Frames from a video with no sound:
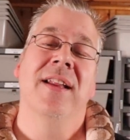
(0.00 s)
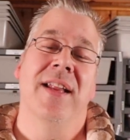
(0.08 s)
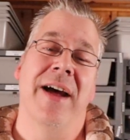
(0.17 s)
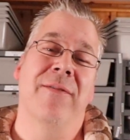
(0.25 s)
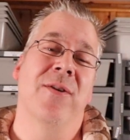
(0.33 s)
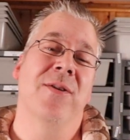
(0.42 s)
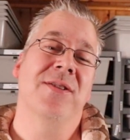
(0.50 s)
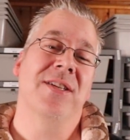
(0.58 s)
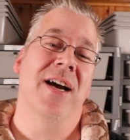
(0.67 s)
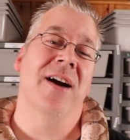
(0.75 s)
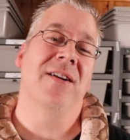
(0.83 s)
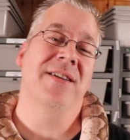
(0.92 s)
Live
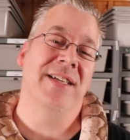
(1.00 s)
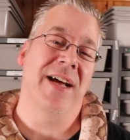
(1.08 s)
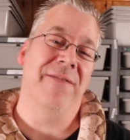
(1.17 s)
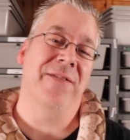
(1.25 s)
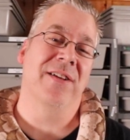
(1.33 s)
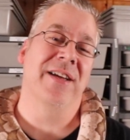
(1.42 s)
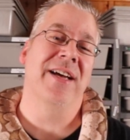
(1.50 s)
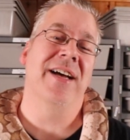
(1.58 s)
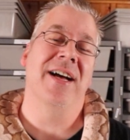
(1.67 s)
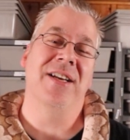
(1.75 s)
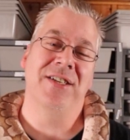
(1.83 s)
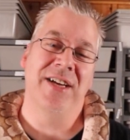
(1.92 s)
rodents are definitely
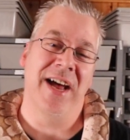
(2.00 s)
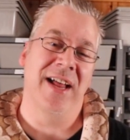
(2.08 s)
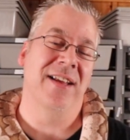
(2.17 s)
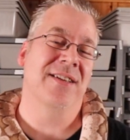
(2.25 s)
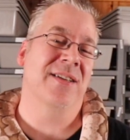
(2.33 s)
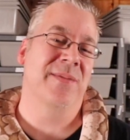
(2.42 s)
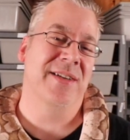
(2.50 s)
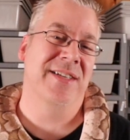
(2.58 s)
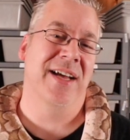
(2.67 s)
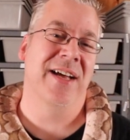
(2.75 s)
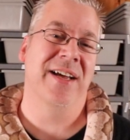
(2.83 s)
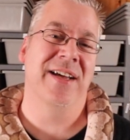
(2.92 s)
a challenge, let me
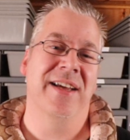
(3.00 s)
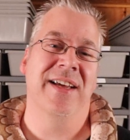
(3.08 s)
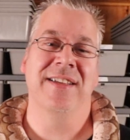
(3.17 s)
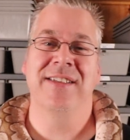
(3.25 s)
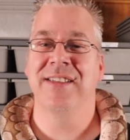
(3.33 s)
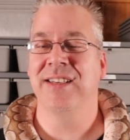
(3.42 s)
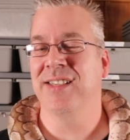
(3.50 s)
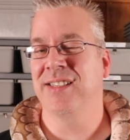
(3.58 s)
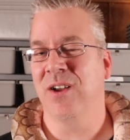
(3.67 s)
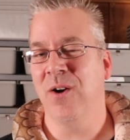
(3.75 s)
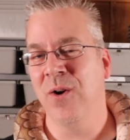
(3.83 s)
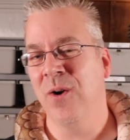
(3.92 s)
tell
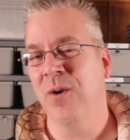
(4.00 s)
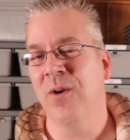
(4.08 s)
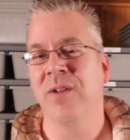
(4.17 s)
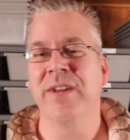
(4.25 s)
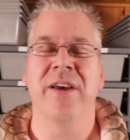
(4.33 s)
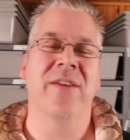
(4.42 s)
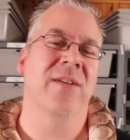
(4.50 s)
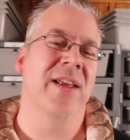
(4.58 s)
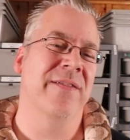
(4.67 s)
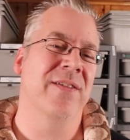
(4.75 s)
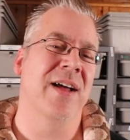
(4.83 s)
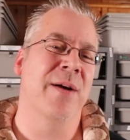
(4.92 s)
It's a whole nother level.